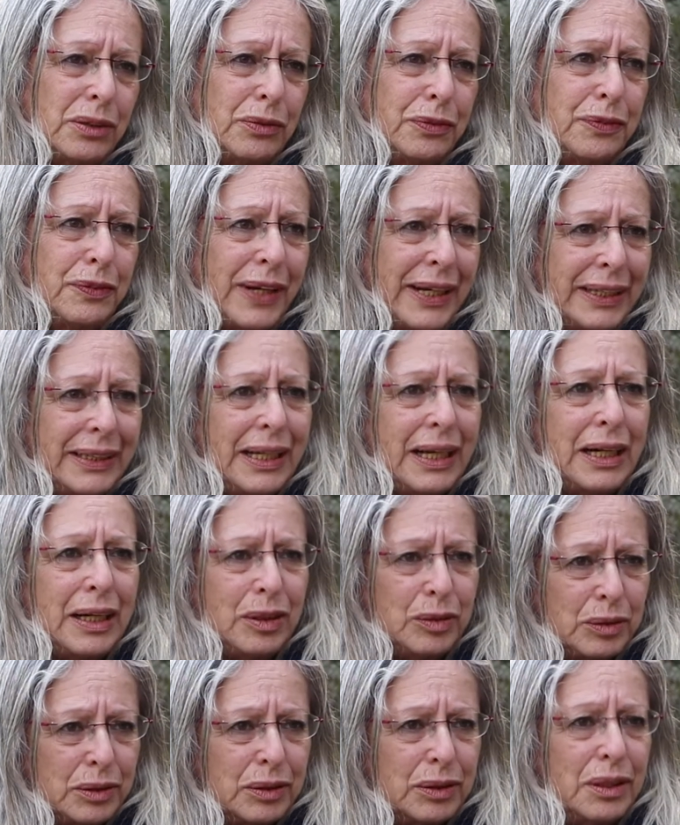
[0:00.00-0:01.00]
to find
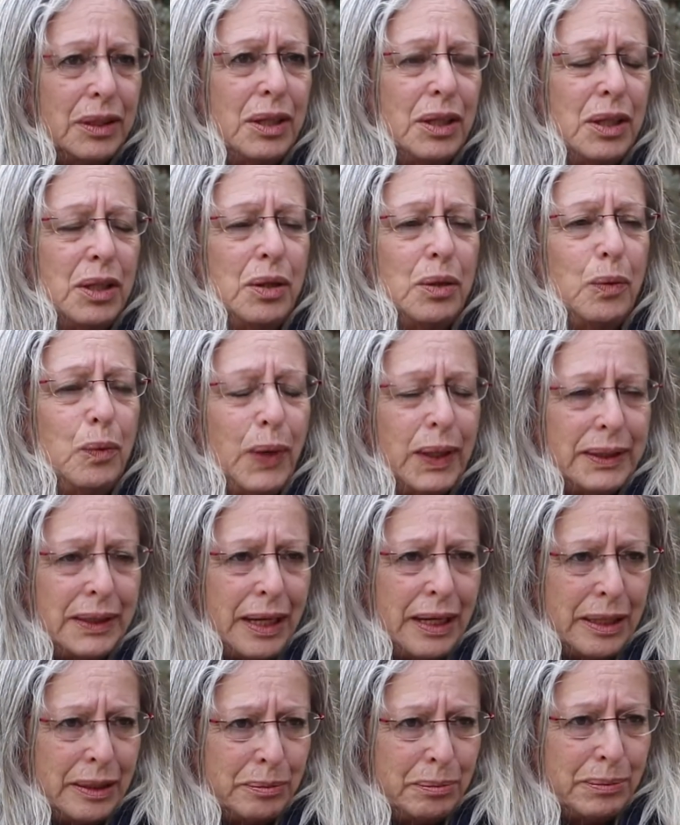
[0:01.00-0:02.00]
out what
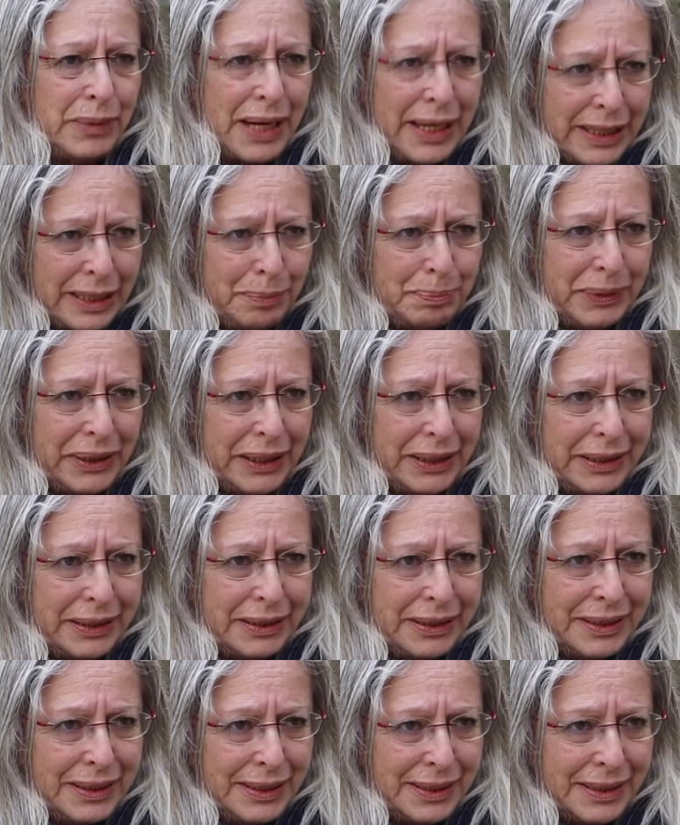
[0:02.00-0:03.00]
are my
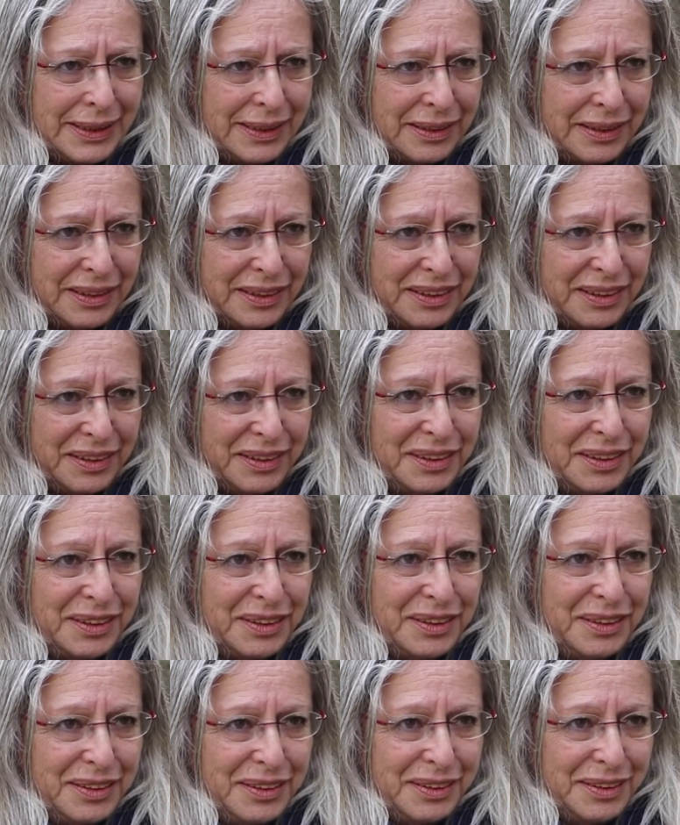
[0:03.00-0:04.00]
abilities,
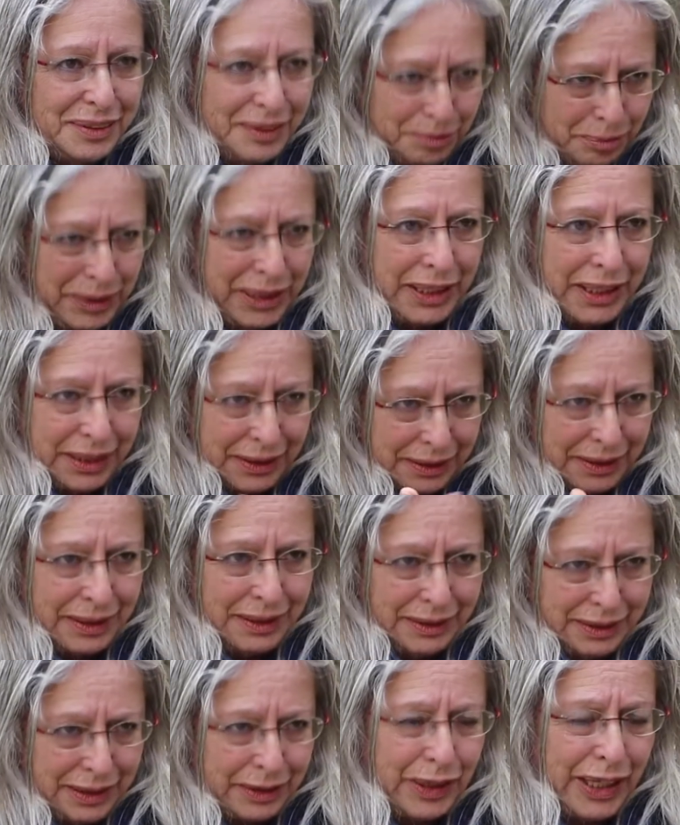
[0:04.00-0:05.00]
meaning the
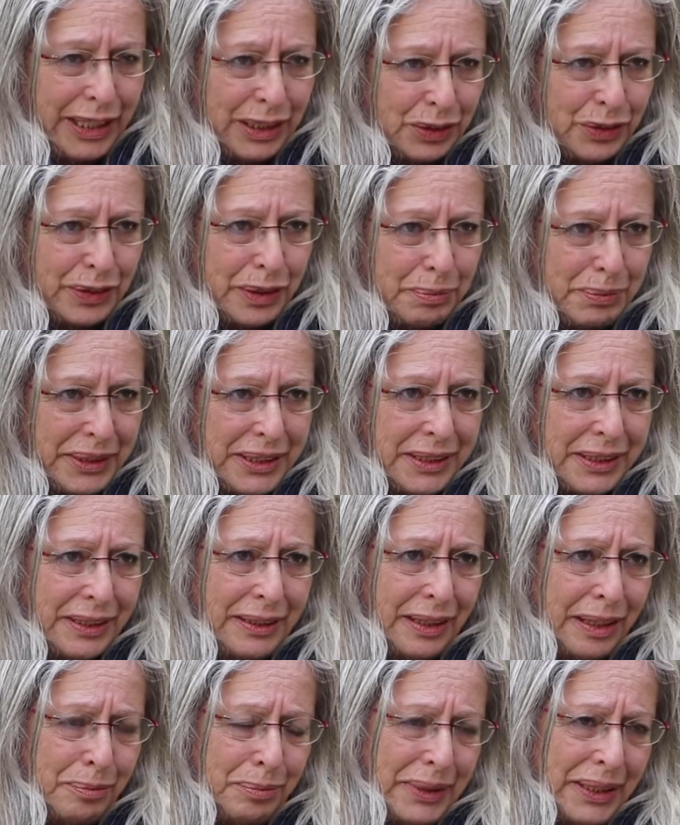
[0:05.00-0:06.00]
educator
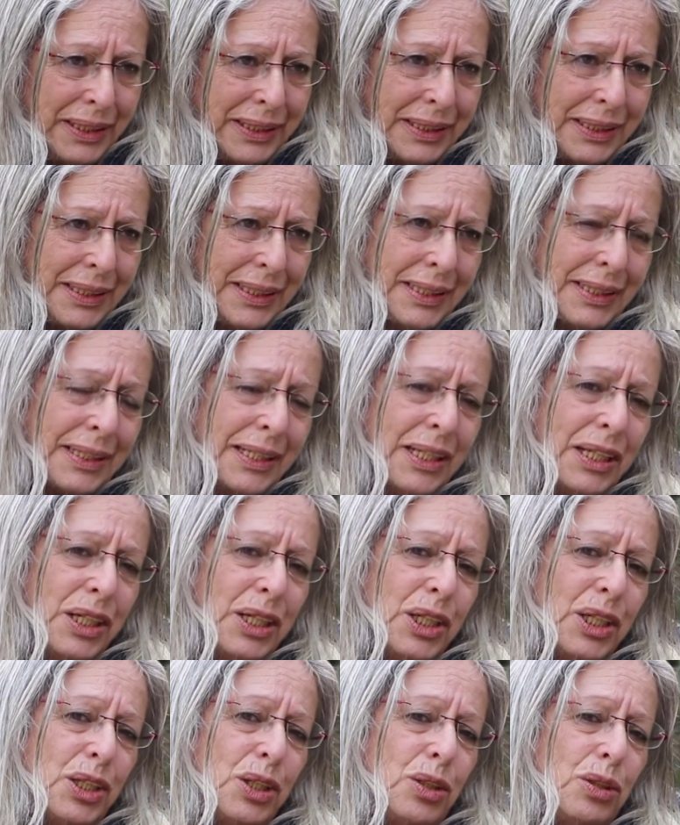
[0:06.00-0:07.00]
abilities,
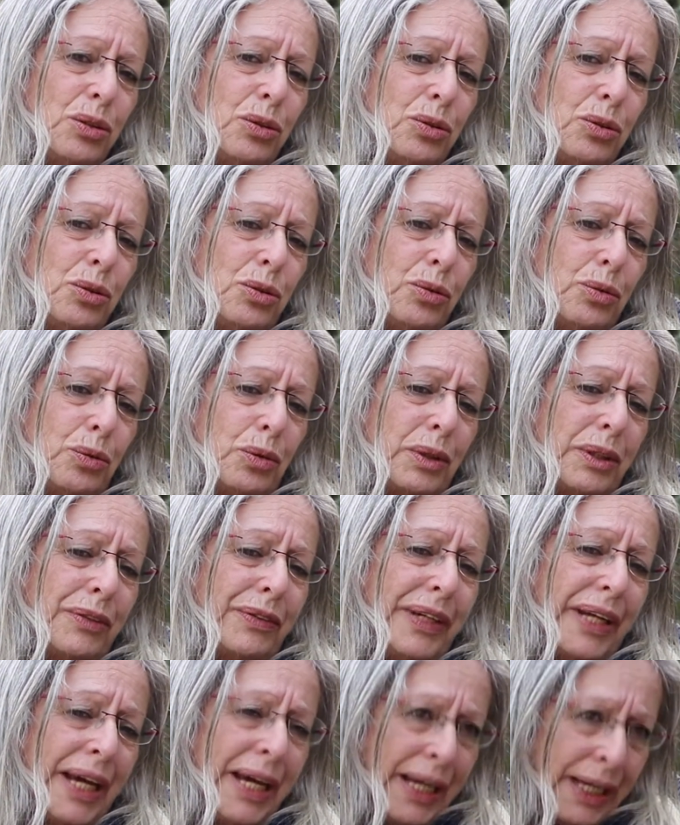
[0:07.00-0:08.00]
to
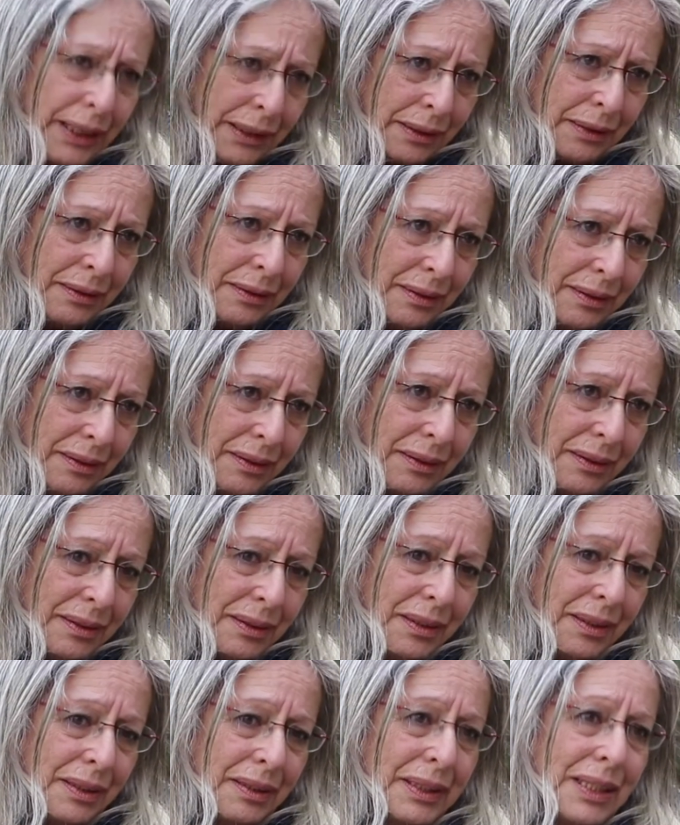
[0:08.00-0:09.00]
create
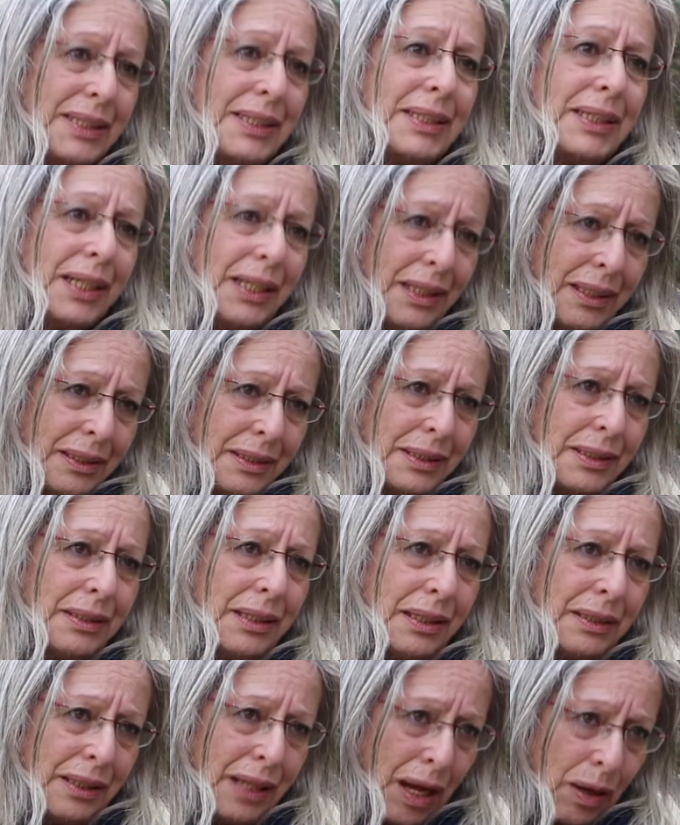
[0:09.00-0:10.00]
the skills
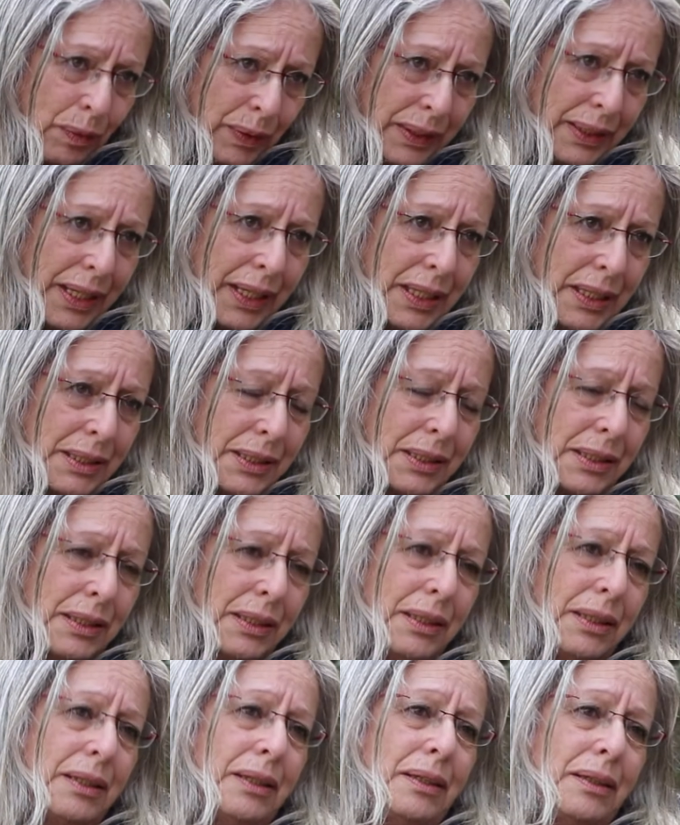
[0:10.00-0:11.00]
that nowadays
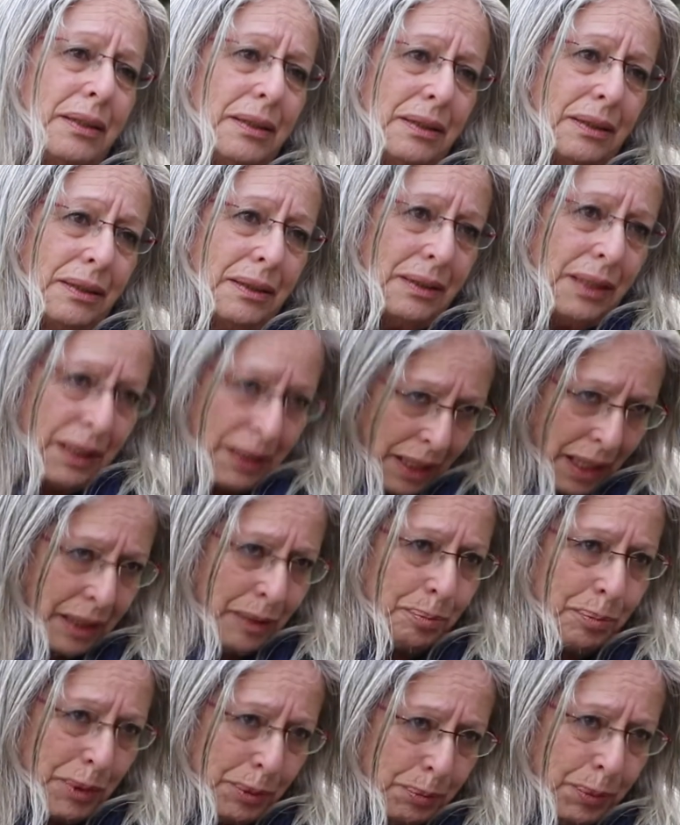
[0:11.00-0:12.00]
the young
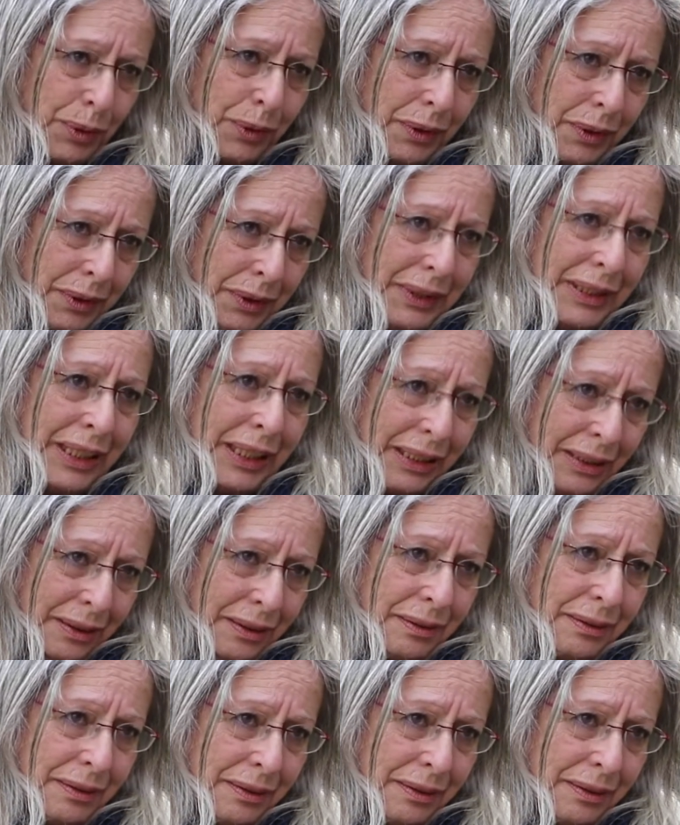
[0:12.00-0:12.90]
people need